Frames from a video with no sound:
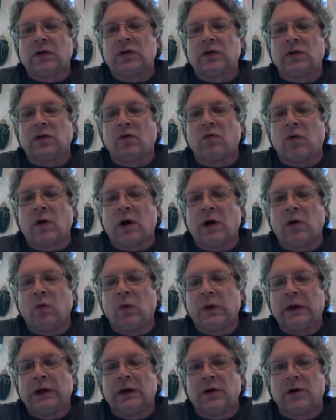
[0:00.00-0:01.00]
so while
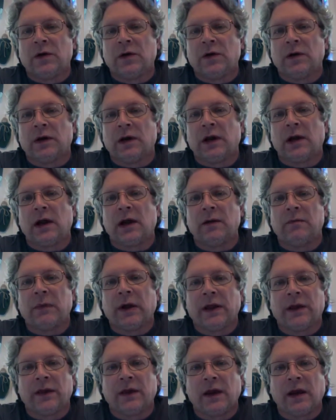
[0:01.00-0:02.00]
we learn a lot
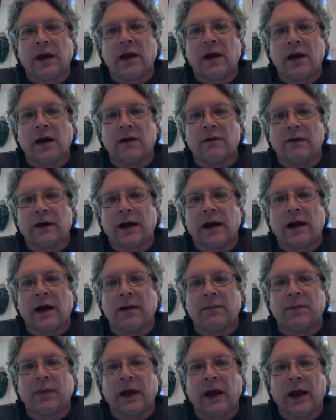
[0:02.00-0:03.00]
by thinking of
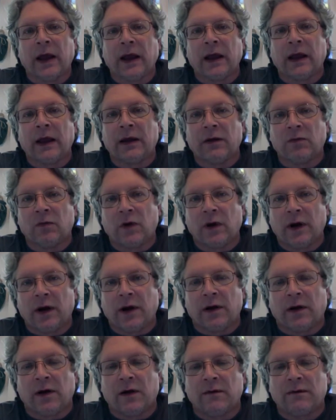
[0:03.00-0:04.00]
agape and what
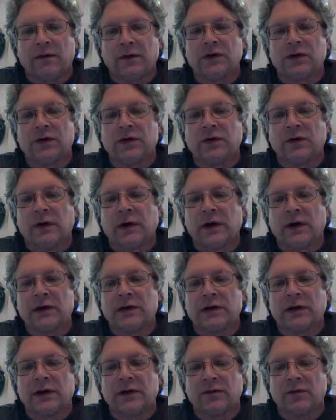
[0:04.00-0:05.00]
it offers to
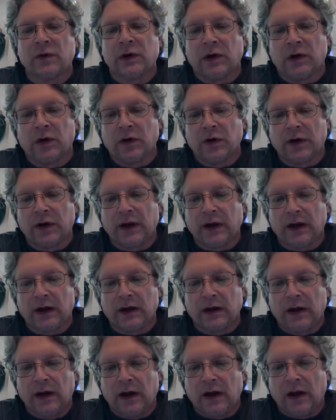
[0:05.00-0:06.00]
us as we look at